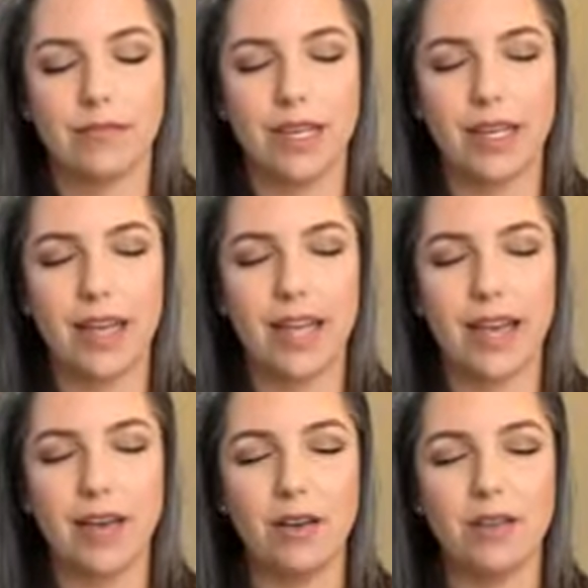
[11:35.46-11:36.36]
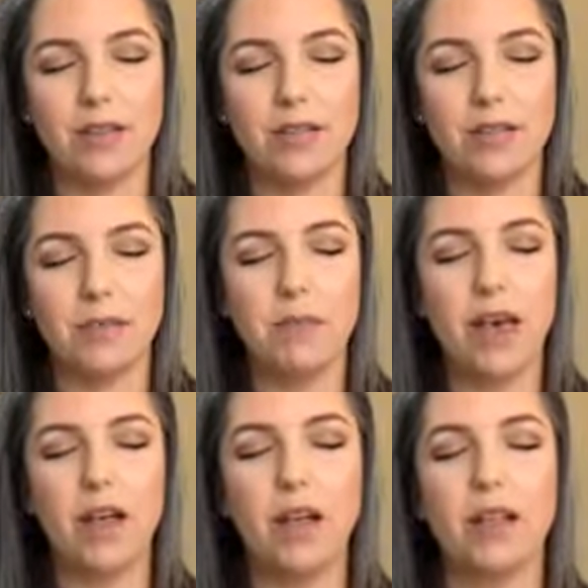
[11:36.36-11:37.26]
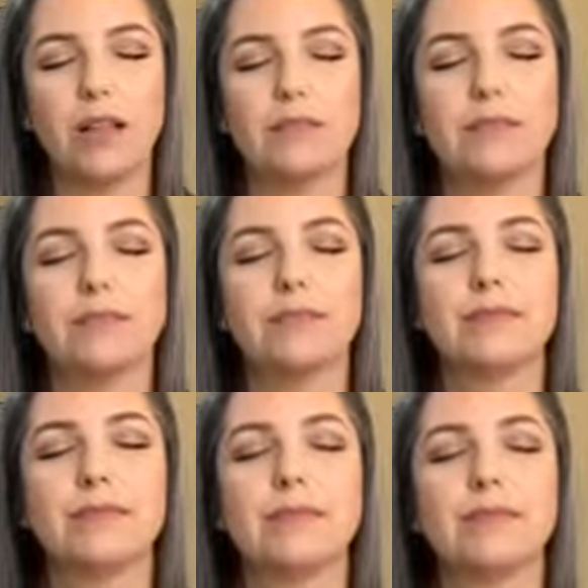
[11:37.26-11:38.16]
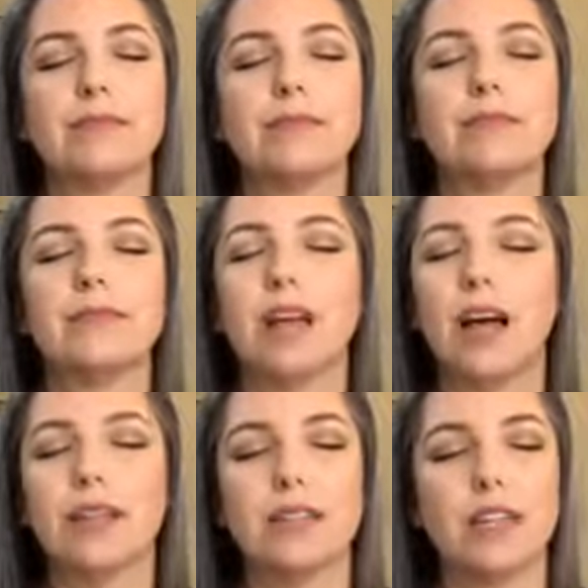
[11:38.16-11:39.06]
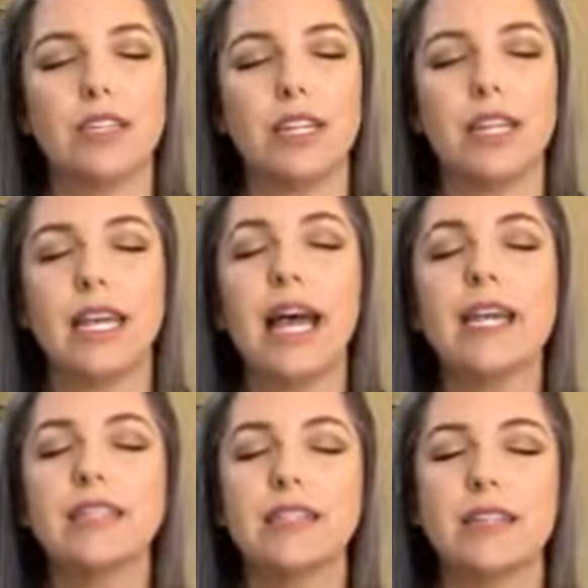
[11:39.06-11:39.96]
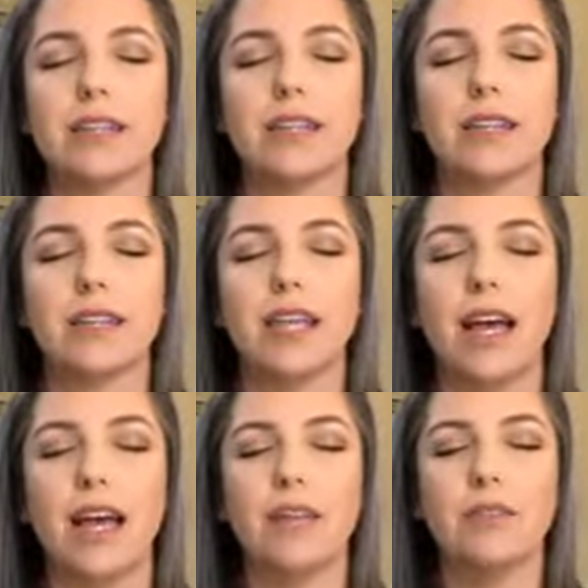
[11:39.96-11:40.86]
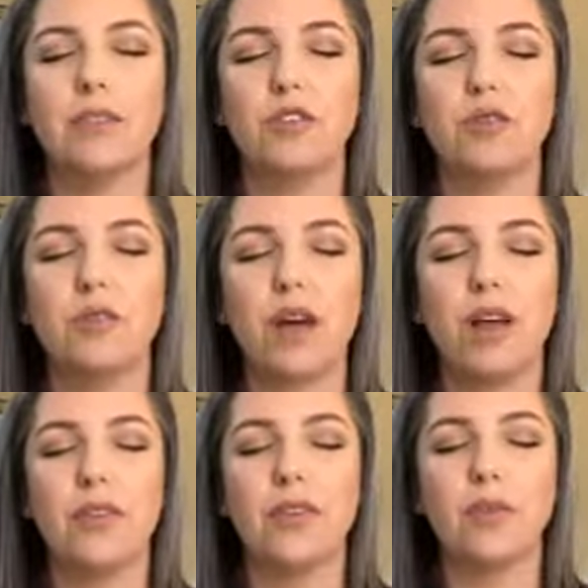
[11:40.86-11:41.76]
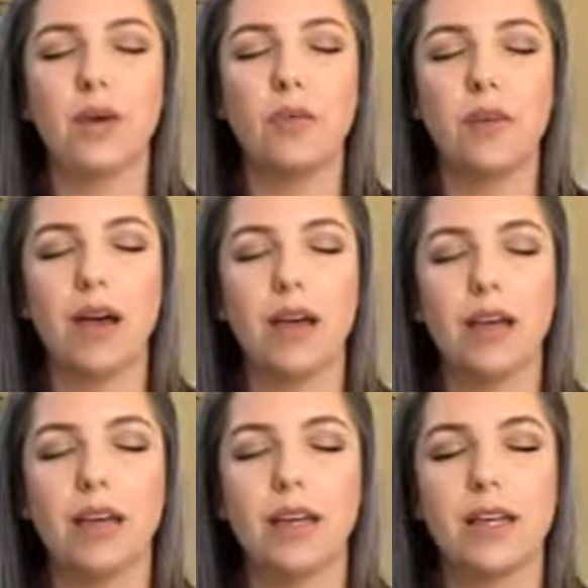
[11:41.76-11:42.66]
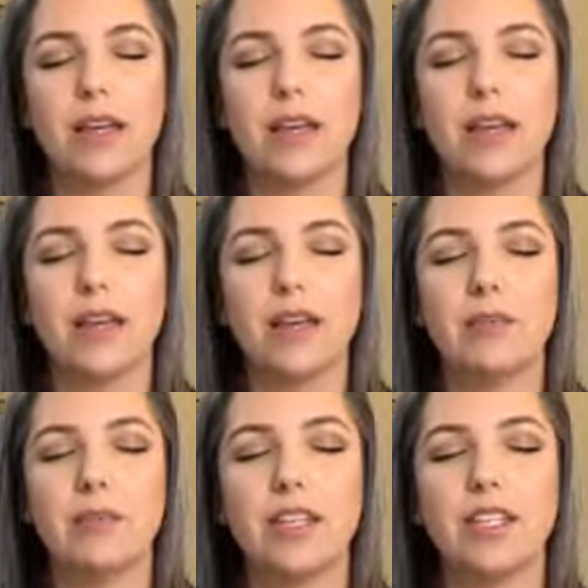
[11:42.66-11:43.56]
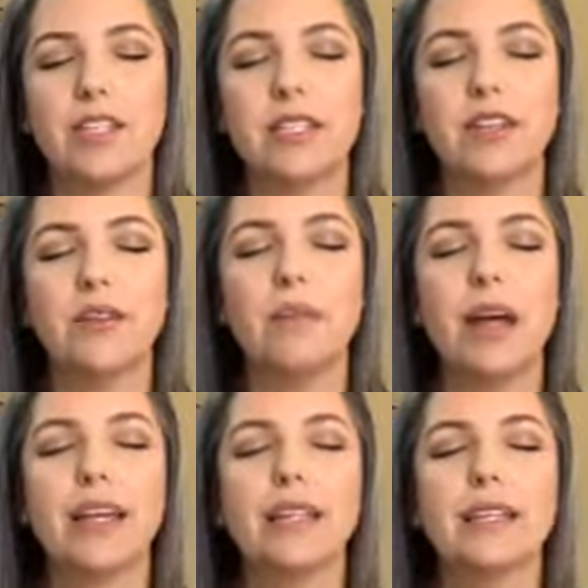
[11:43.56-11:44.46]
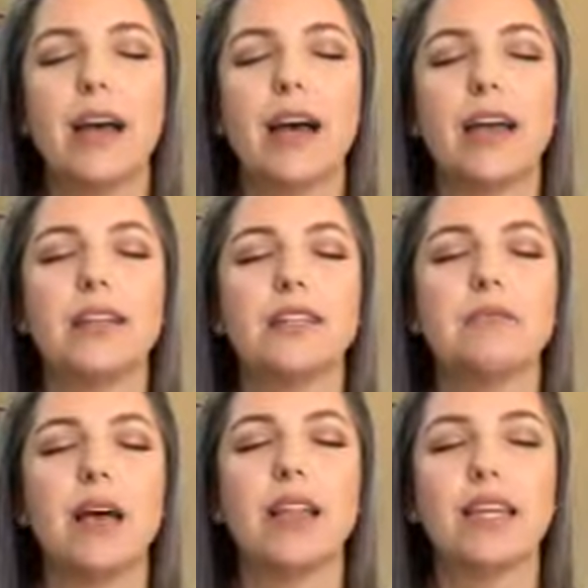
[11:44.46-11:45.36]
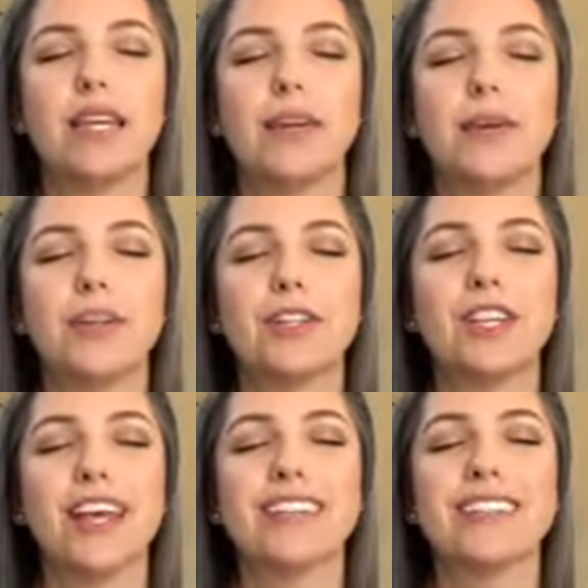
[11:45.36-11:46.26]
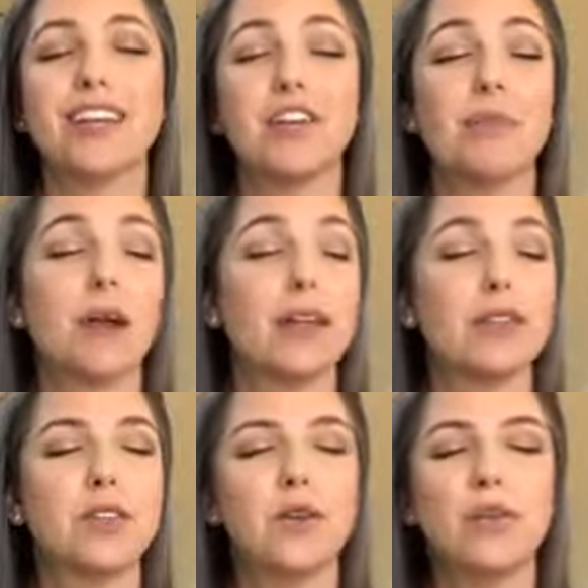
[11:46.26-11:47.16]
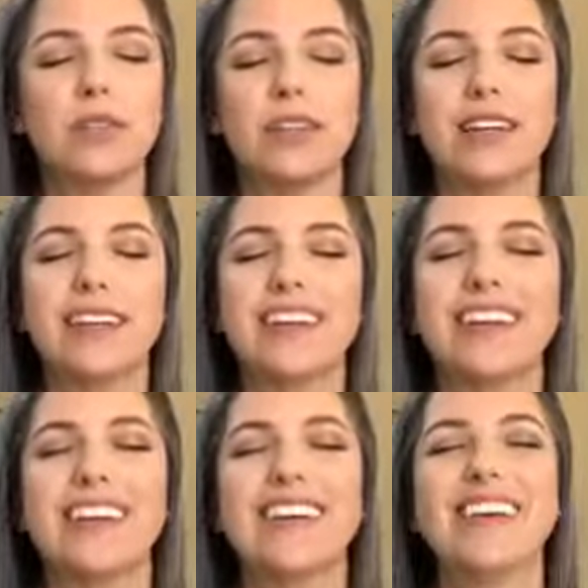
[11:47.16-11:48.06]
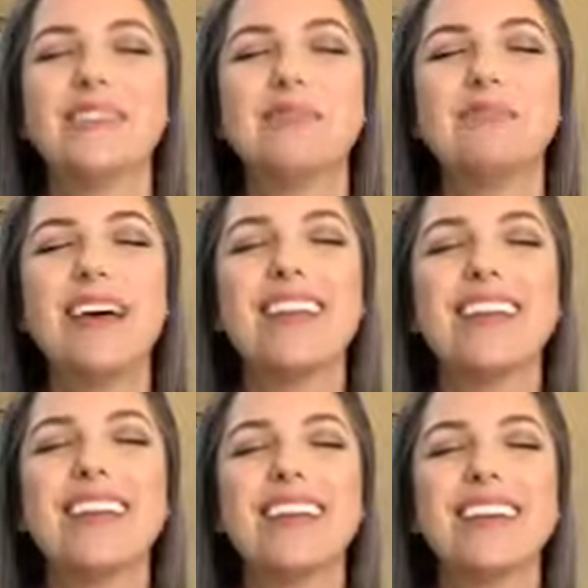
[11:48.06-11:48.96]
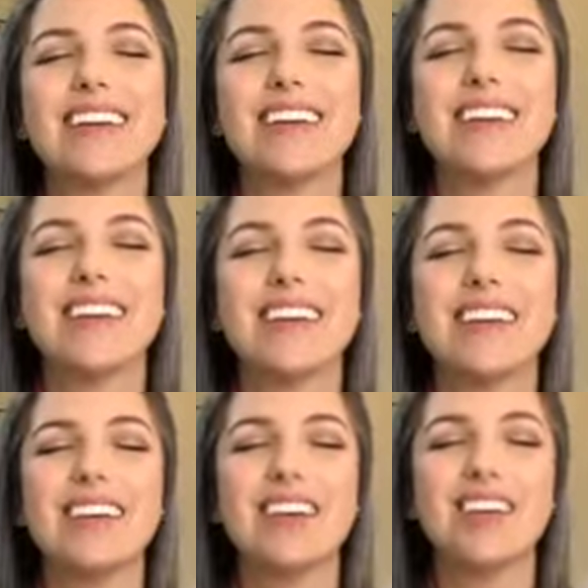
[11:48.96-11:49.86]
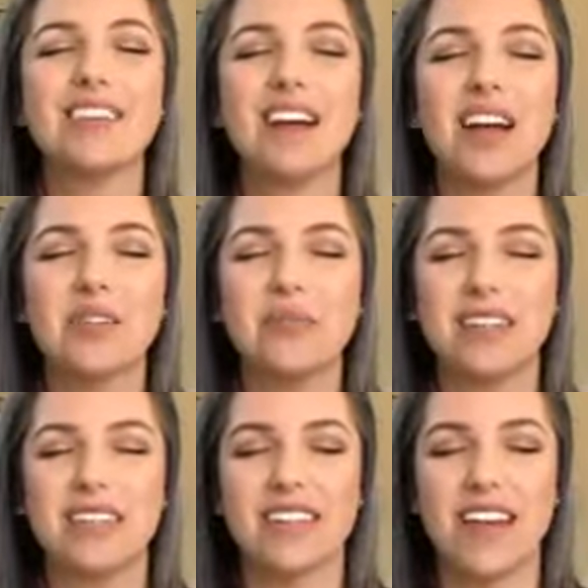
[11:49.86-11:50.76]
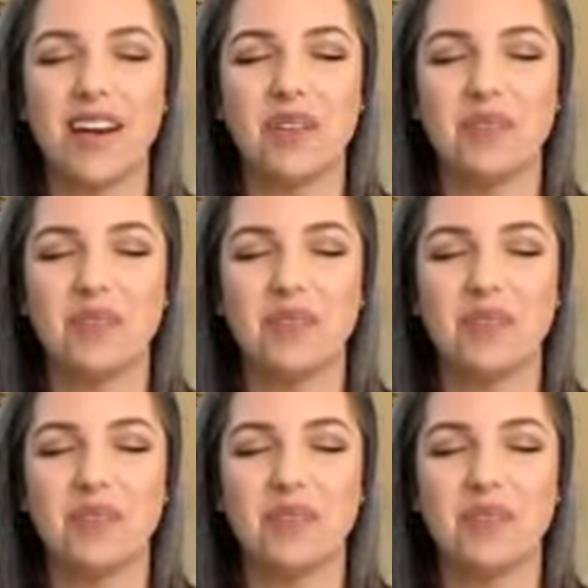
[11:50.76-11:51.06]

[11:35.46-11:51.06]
And now smell, not touching yet the item that you've brought, the aroma, but just in your mind's eye, smelling, or should I say in your mind's nose, smelling your environment now.